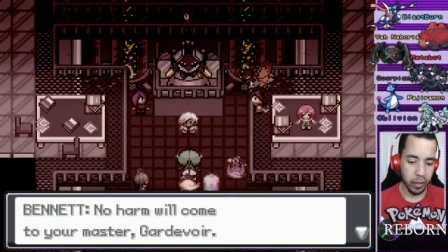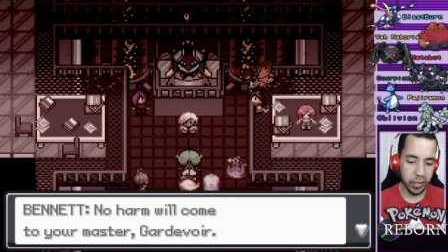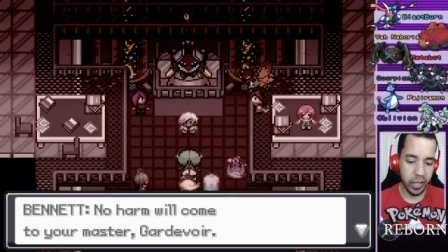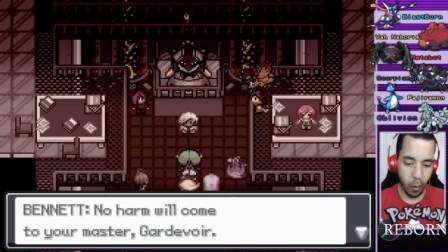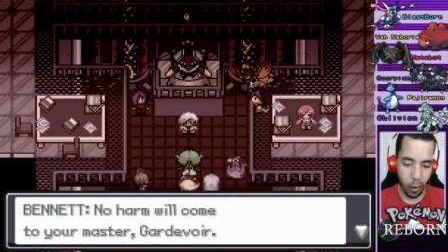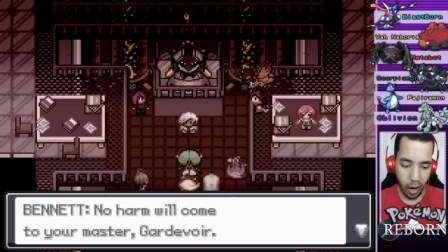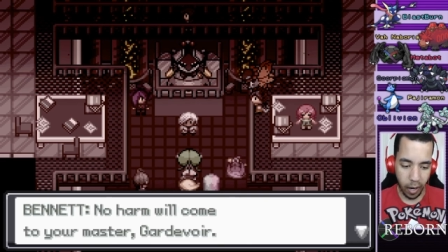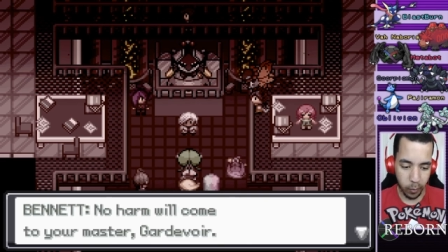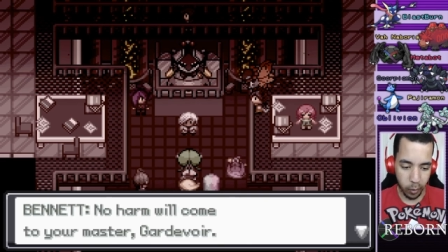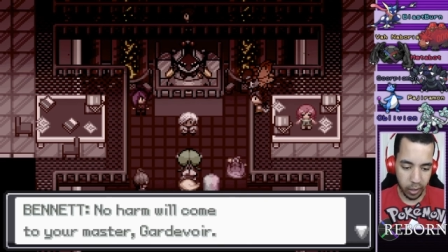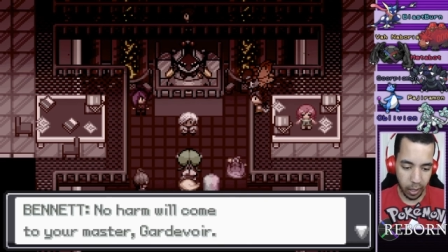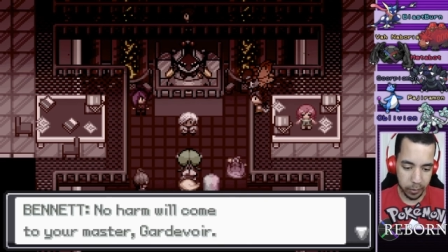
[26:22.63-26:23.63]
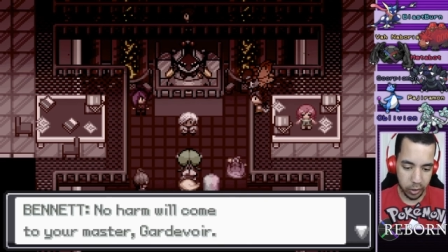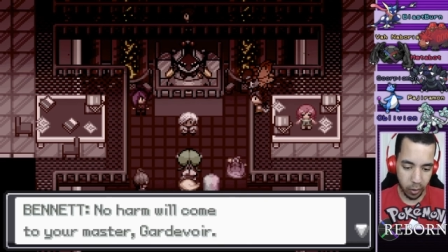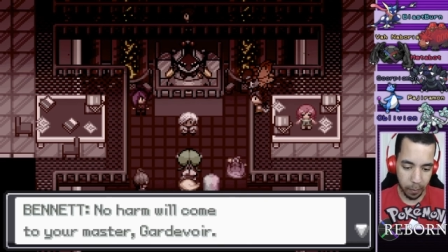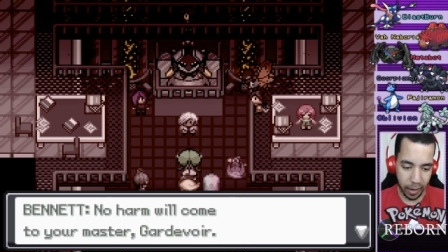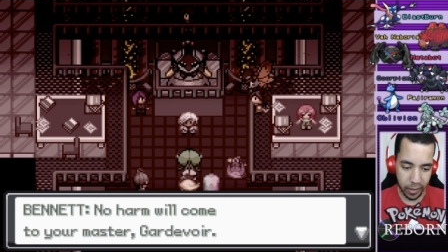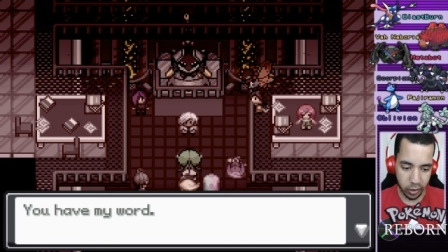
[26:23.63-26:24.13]
No harm will come to
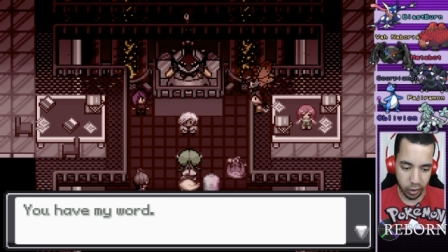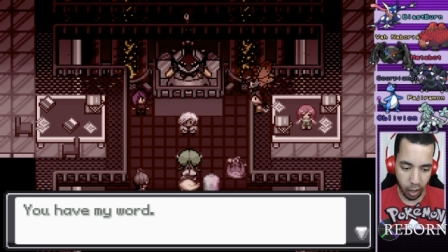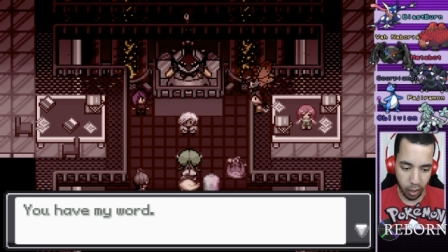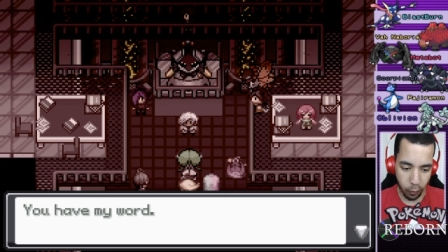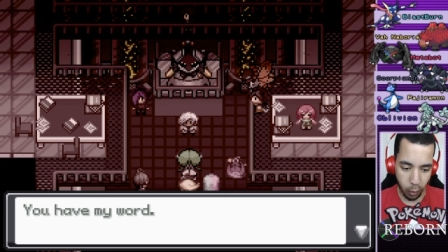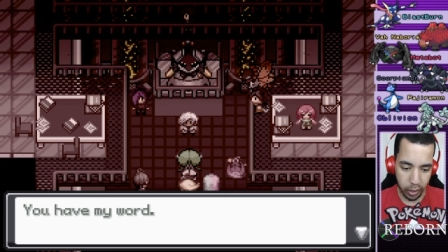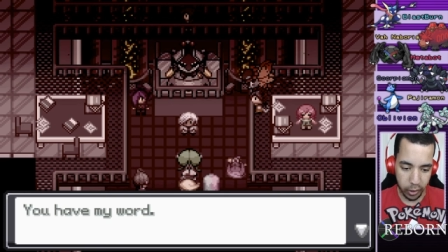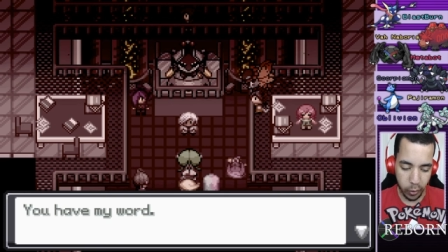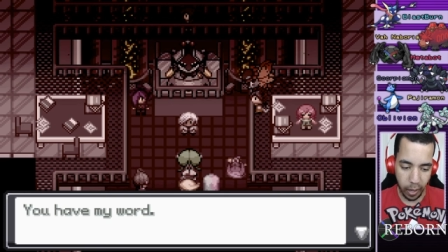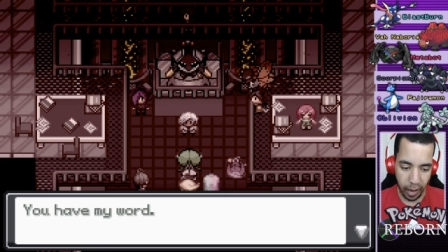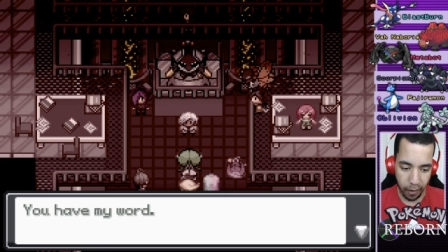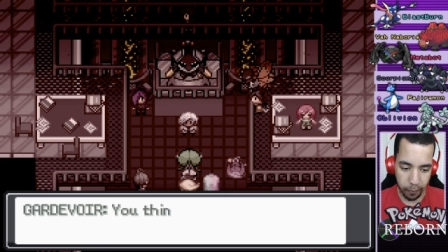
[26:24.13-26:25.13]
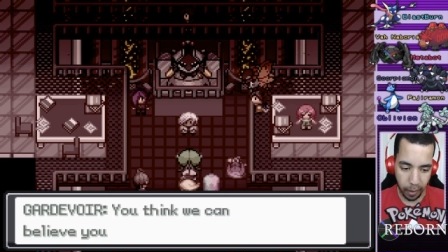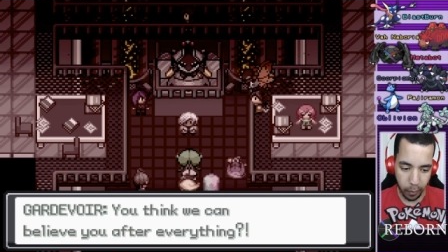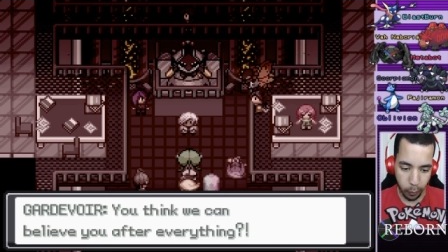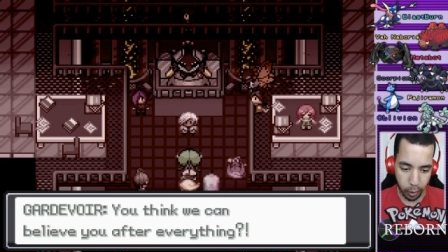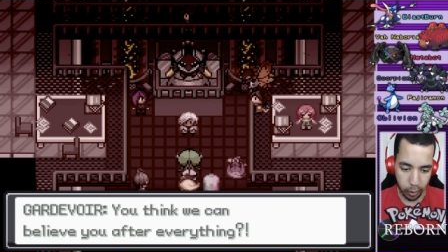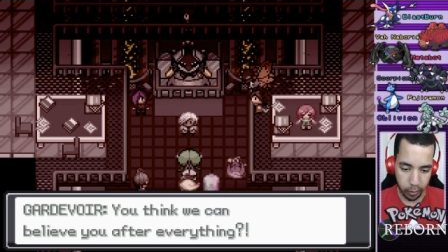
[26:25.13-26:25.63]
your Master Gardevoir, you have my
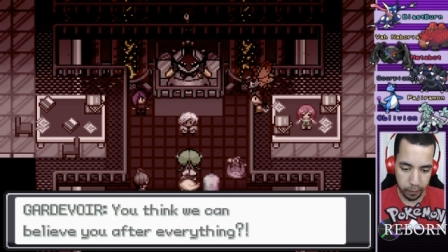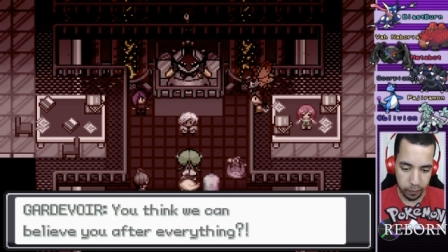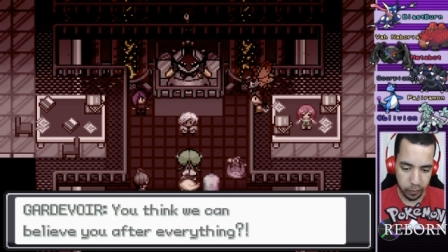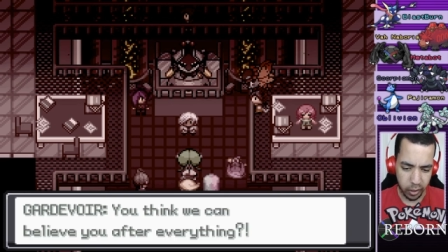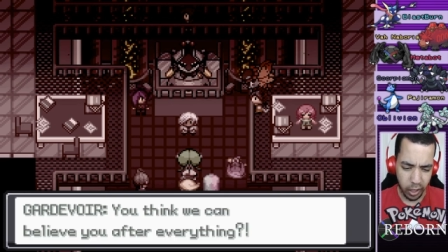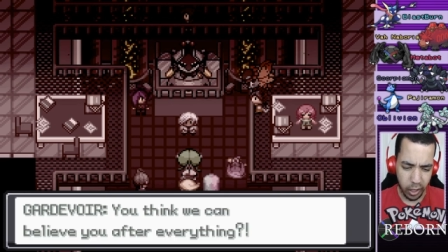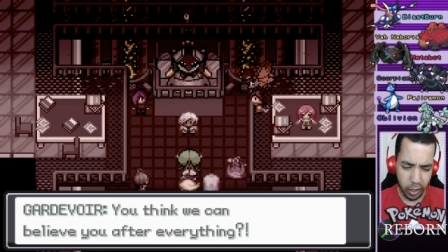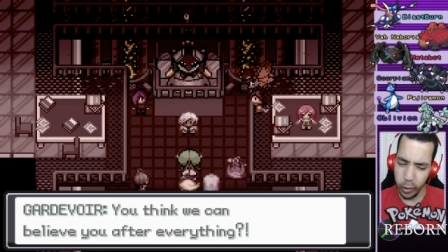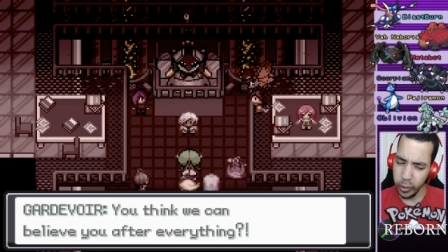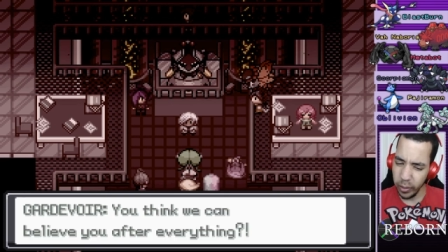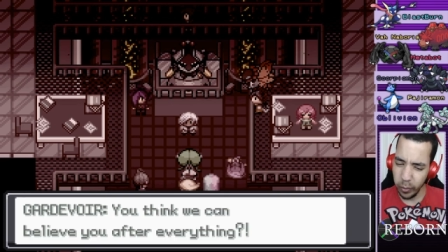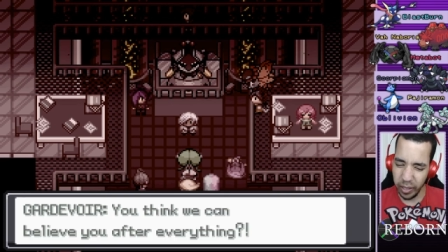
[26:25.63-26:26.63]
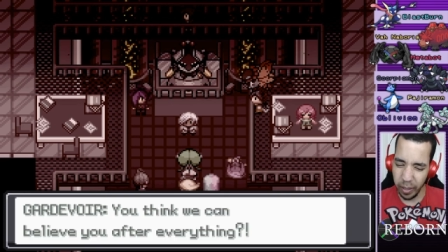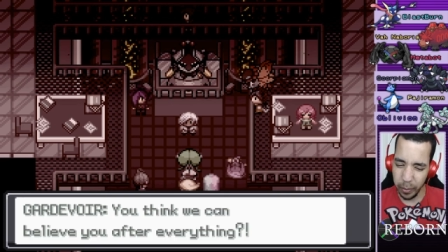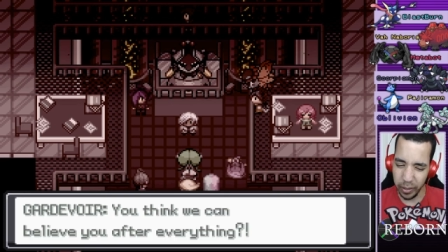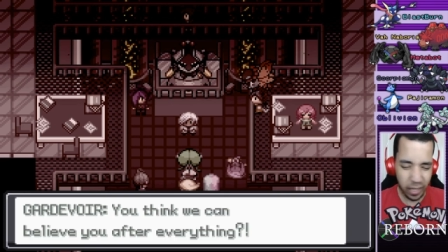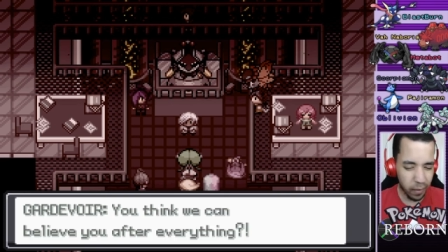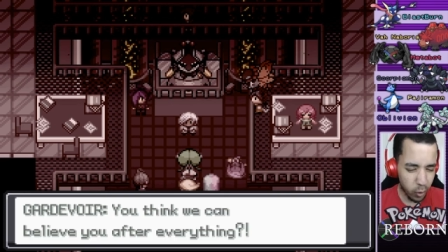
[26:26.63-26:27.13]
word. You think we can
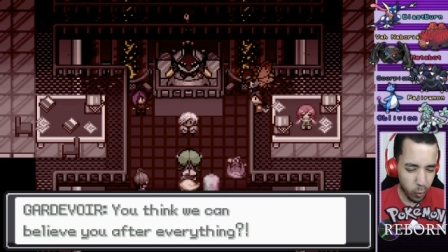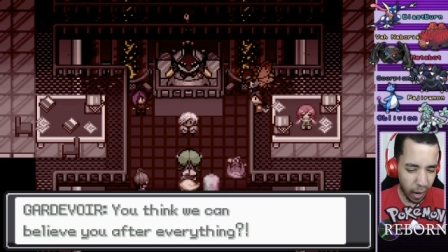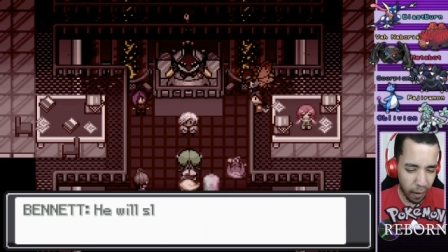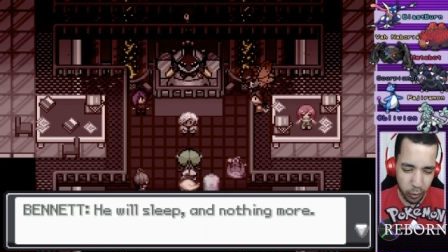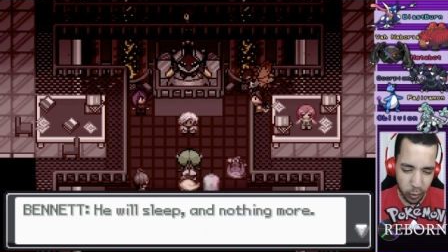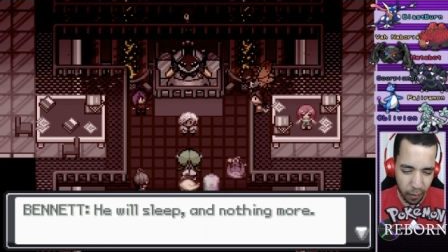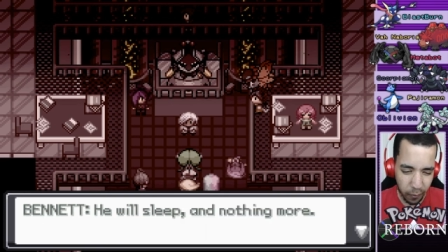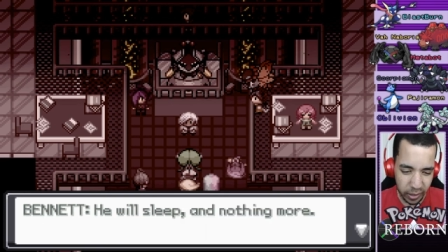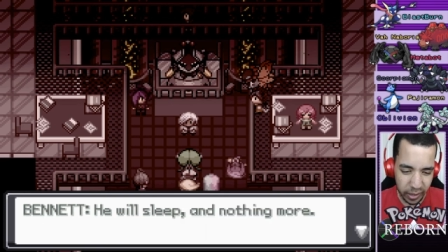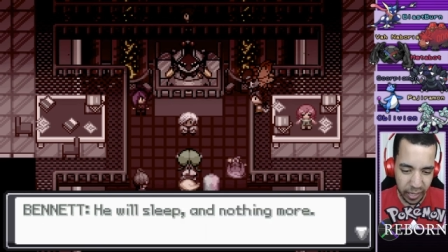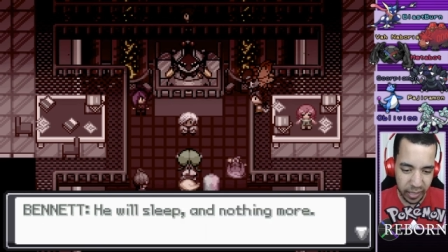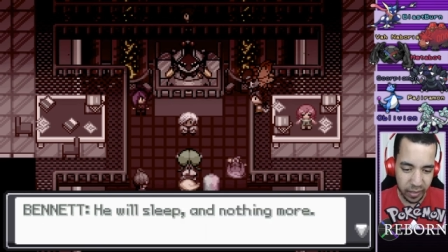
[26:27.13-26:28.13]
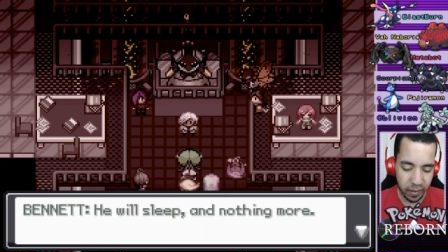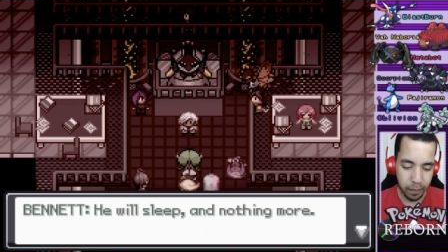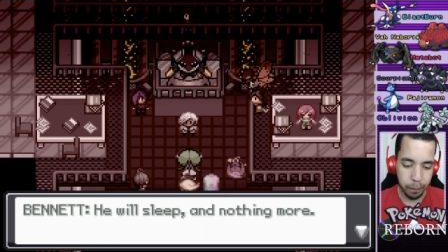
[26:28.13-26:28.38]
believe you after everything?